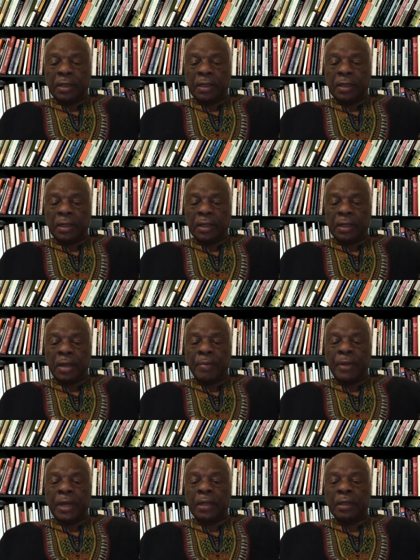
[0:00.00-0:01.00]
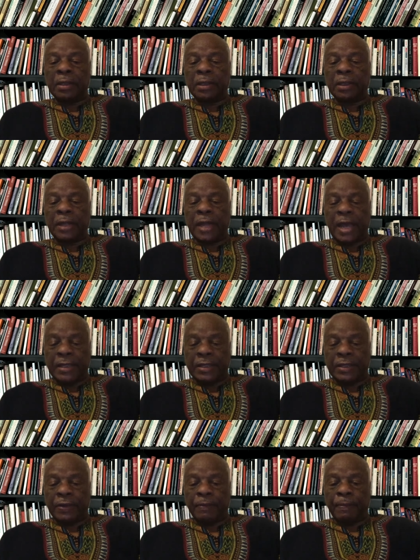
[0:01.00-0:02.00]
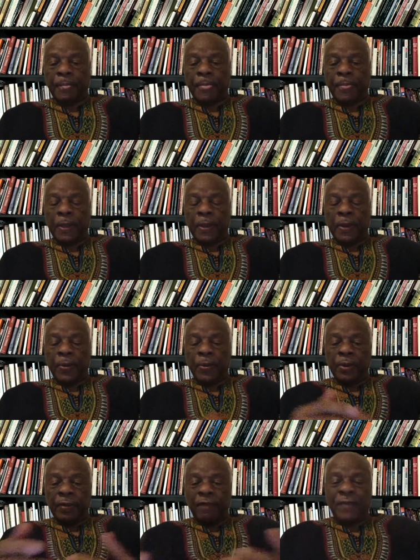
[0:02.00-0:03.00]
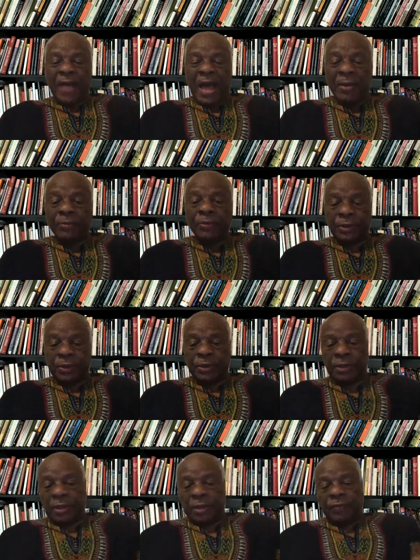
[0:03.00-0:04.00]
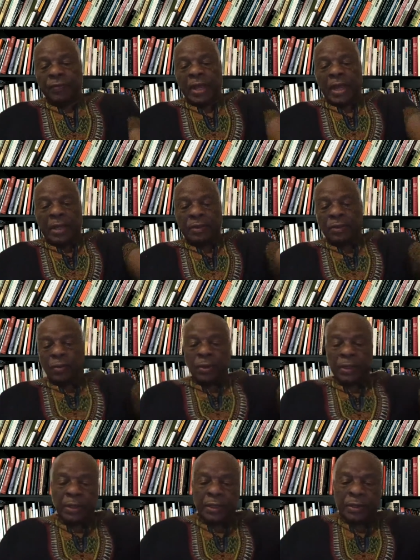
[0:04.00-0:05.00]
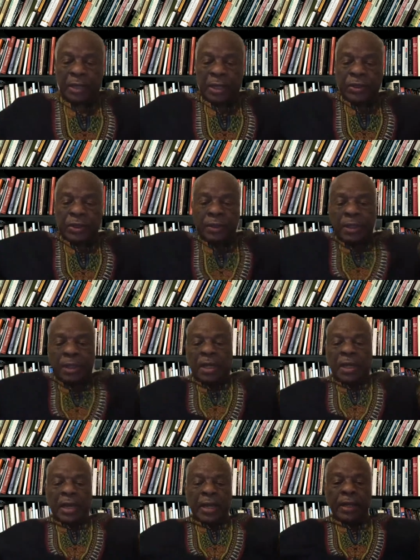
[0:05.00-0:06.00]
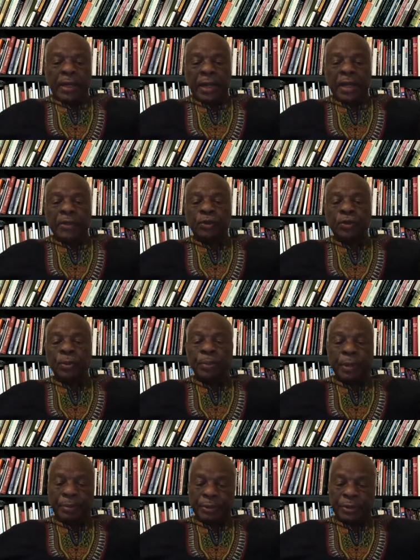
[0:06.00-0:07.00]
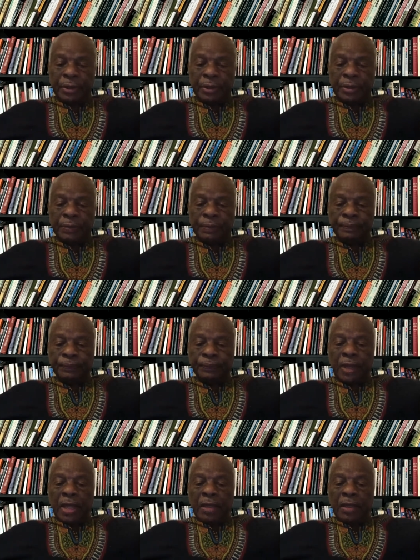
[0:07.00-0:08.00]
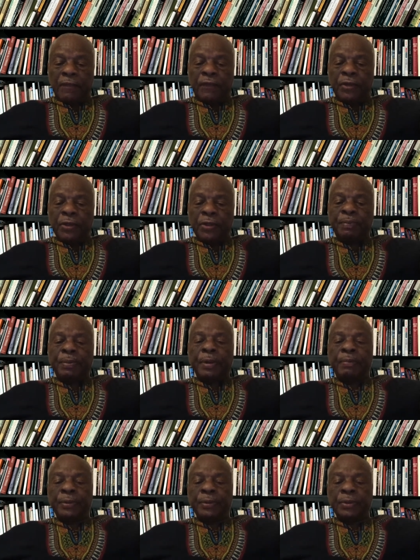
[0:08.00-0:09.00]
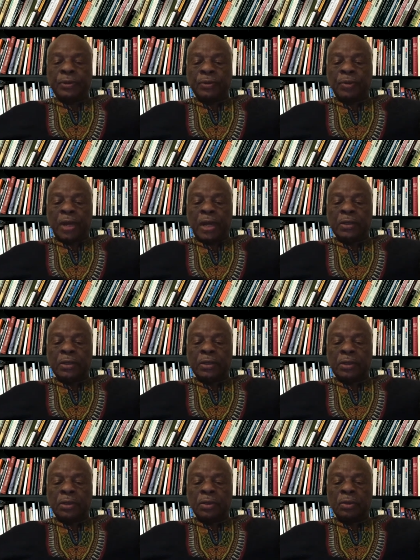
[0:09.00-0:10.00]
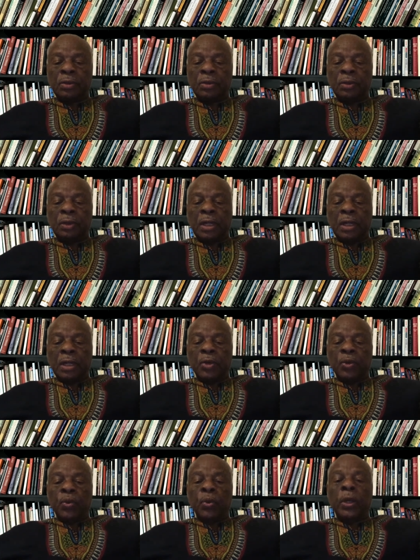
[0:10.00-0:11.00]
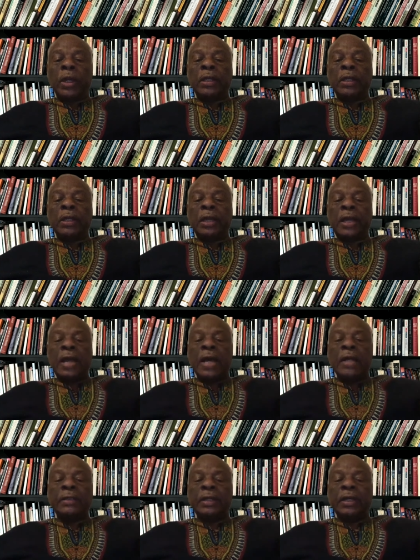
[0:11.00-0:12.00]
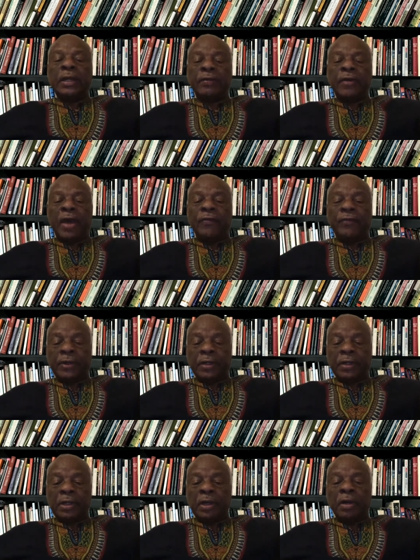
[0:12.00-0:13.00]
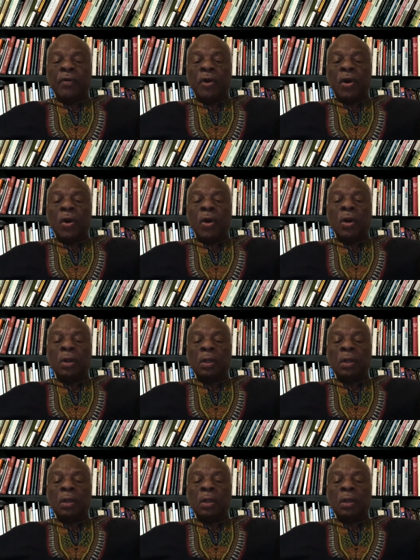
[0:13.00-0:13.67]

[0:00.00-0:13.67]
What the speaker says: Gamal Nasser, were the founders of that organization, and it had two purposes. The first purpose was to rid the continent of Africa of all